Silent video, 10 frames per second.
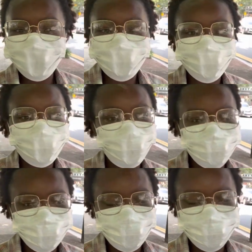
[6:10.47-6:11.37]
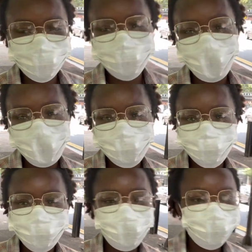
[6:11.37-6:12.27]
the consultation might
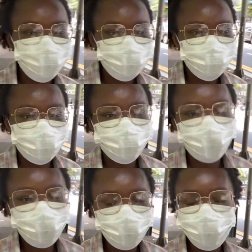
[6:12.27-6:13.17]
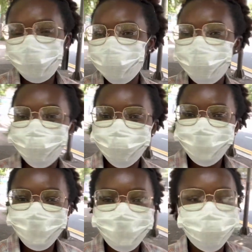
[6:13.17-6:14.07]
be, you know, take longer because
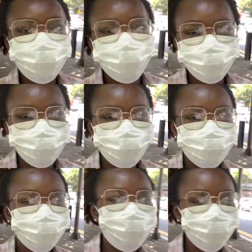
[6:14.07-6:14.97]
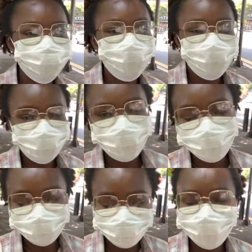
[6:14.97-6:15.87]
she doesn't speak Korean
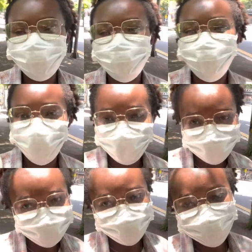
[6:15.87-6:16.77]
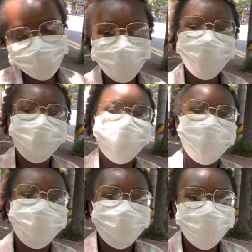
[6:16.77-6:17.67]
and he doesn't speak English.
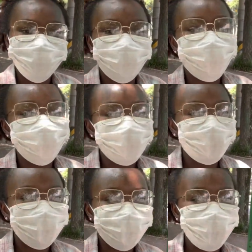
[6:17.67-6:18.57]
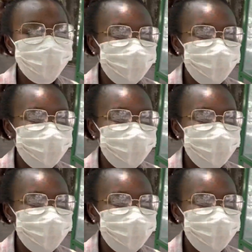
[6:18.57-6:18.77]
So yeah, they're gonna be